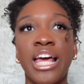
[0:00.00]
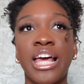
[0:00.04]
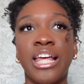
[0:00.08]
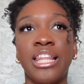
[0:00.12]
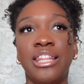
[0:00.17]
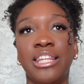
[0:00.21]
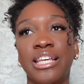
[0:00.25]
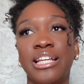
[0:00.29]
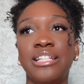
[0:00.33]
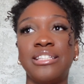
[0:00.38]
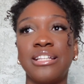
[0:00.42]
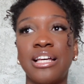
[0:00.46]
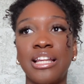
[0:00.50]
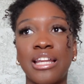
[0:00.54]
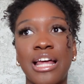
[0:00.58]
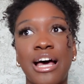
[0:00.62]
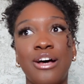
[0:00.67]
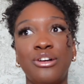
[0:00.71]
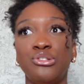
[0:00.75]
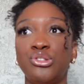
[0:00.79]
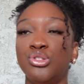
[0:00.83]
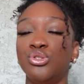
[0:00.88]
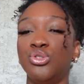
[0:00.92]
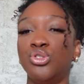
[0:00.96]
This
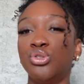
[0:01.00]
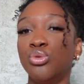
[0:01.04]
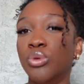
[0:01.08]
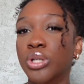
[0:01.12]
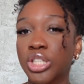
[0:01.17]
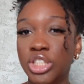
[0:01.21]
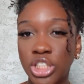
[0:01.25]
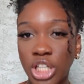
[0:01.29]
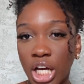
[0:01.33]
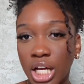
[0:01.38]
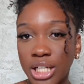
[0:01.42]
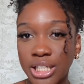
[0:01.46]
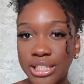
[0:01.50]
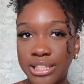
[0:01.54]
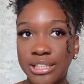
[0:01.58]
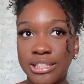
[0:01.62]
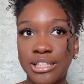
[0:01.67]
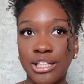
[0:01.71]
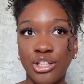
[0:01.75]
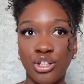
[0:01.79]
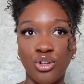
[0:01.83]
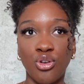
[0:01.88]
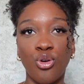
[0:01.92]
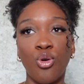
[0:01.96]
allows you to adjust.
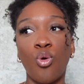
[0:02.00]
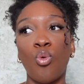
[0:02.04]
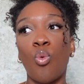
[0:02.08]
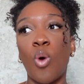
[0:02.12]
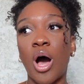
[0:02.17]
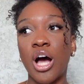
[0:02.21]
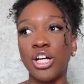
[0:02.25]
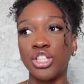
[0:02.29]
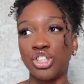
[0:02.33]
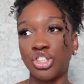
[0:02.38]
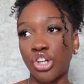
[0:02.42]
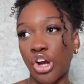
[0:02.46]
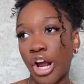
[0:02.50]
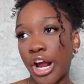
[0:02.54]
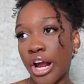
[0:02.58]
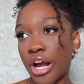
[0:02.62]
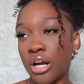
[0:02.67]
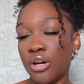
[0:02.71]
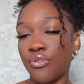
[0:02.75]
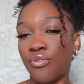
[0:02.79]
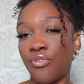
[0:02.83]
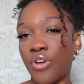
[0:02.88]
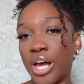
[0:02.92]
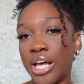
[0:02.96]
You'll wash your hair
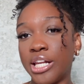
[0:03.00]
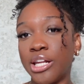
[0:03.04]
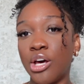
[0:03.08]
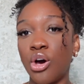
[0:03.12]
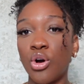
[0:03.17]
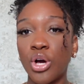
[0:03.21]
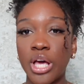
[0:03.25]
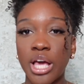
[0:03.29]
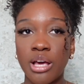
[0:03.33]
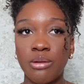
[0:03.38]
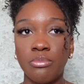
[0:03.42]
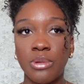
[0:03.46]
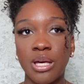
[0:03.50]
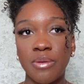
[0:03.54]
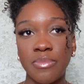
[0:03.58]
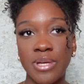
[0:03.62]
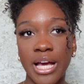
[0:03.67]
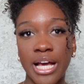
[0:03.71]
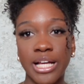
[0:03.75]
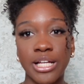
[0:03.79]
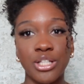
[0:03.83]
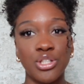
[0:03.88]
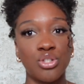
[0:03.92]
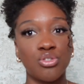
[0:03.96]
and find that, okay, maybe
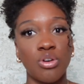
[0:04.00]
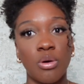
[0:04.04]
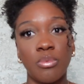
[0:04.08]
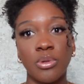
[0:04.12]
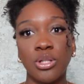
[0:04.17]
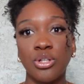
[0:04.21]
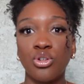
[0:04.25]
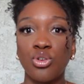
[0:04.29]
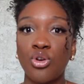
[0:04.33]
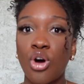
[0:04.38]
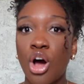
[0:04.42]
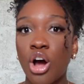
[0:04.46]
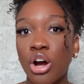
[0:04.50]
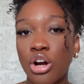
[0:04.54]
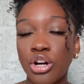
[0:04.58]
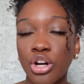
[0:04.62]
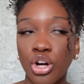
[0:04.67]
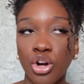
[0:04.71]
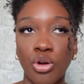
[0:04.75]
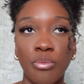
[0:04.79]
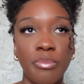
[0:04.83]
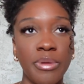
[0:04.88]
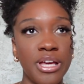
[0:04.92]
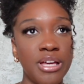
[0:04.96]
I can scrub a little
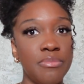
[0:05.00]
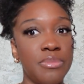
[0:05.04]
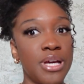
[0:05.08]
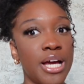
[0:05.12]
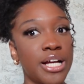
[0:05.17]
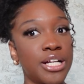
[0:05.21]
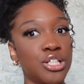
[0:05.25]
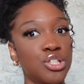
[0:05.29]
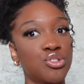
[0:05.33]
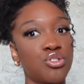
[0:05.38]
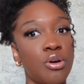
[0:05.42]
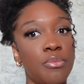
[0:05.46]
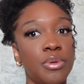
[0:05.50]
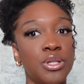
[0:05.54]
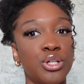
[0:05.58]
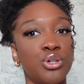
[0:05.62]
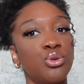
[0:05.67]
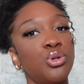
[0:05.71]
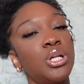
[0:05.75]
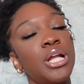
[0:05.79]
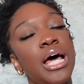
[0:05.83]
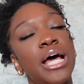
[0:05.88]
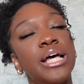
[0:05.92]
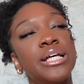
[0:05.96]
harder. Maybe I can scrub a
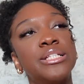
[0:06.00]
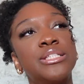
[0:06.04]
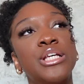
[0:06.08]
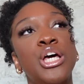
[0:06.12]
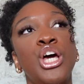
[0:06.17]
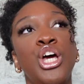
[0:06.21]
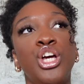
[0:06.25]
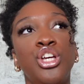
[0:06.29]
little less.